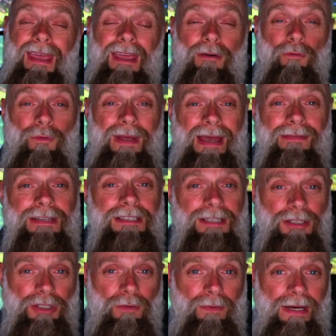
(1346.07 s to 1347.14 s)
If we have a
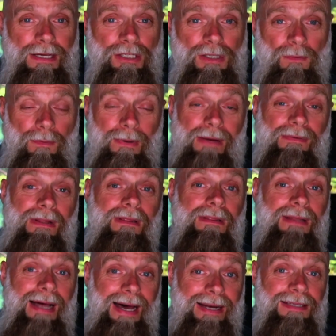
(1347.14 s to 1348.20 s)
situation where we have a
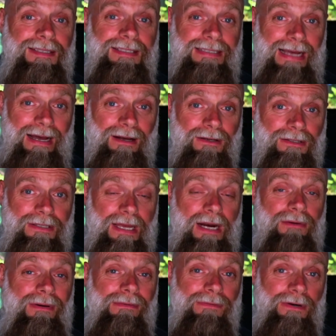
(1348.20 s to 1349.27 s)
lot of cells that
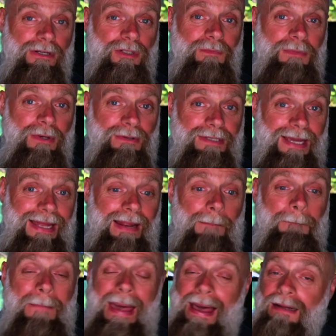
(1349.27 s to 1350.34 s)
are reverse
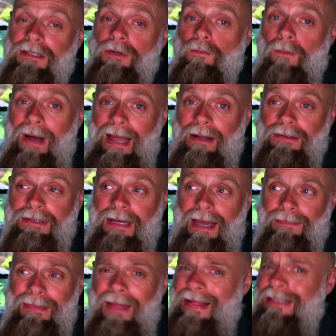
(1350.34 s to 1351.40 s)
mutating back to wild
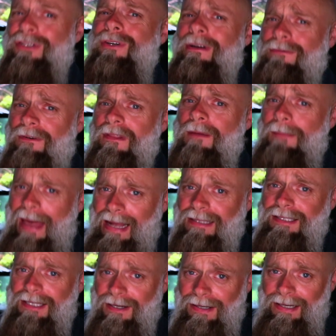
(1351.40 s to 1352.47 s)
type, now that's good for the
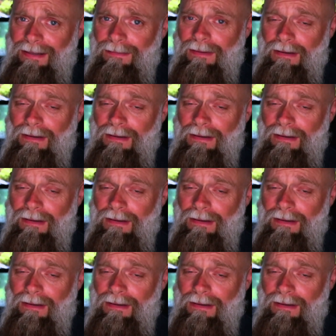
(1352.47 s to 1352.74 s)
bacteria,